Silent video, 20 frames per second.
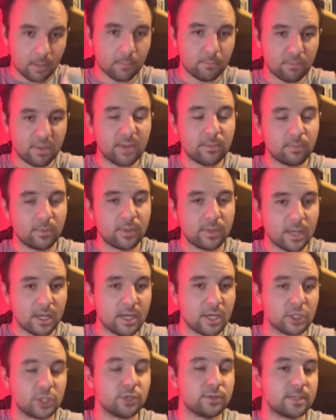people the
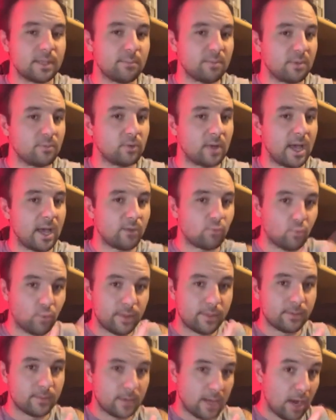issues that people had
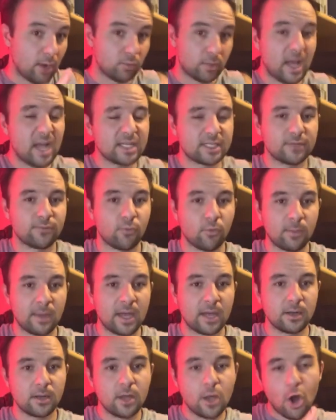with now last
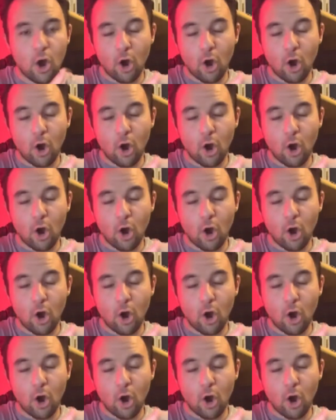format